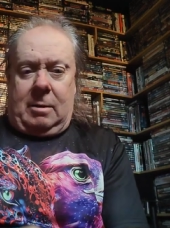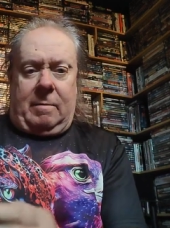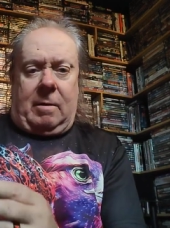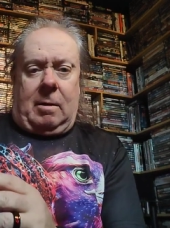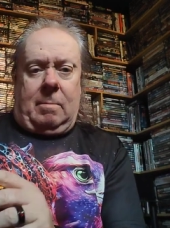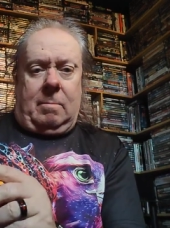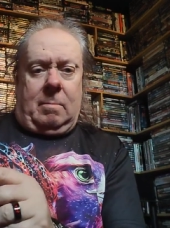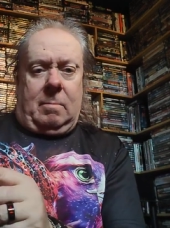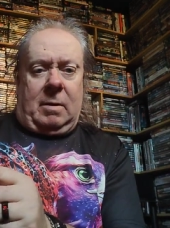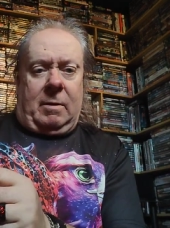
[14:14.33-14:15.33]
one
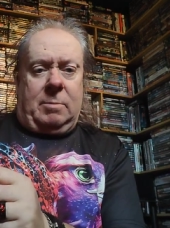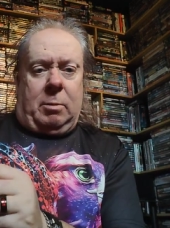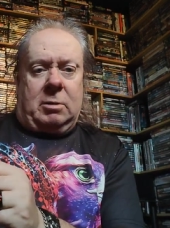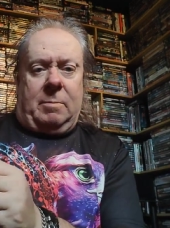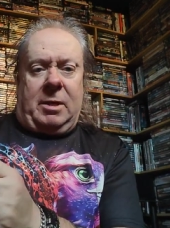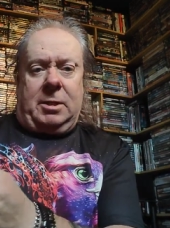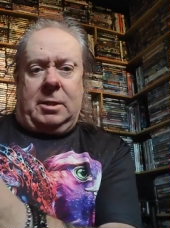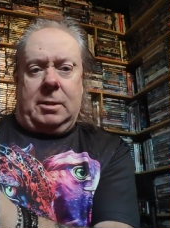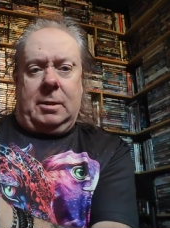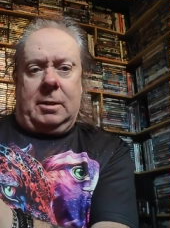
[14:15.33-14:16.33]
of those boxer matches,
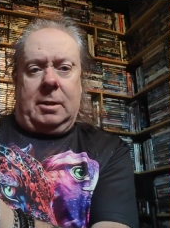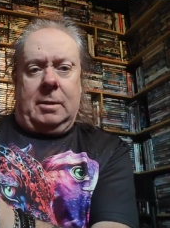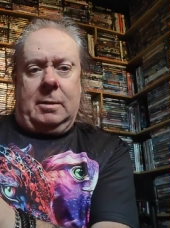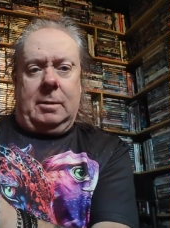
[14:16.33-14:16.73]
you know.